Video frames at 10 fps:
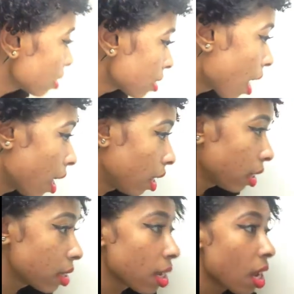
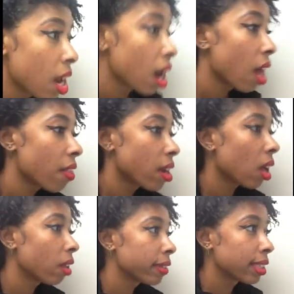sides and then
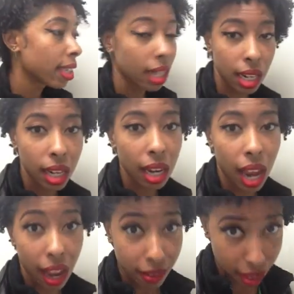all of a sudden
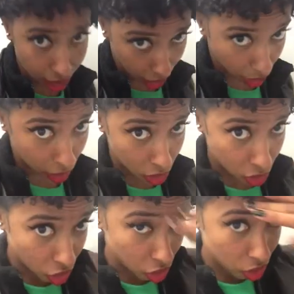I have this like
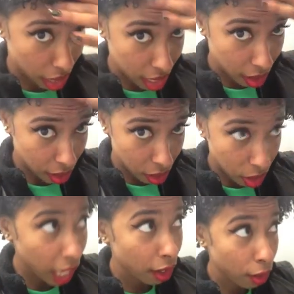crazy
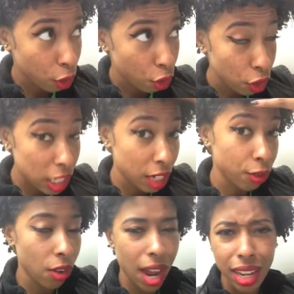like frizzy
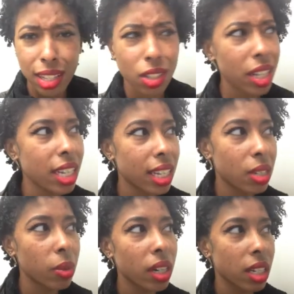front, and it's crazy. It's
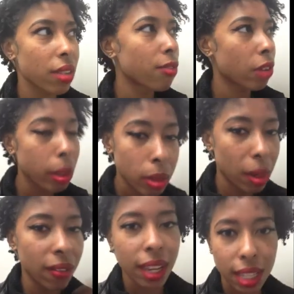weird because it frames
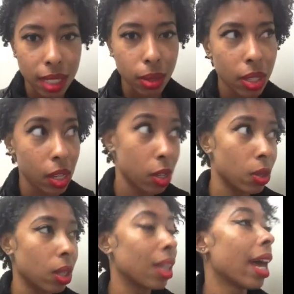my face, so it's like you'd
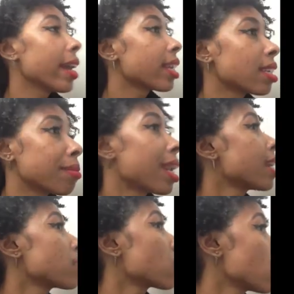like some
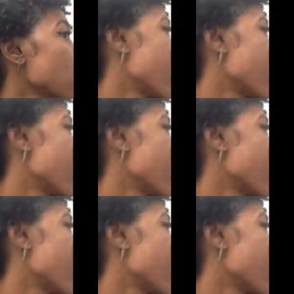nice curl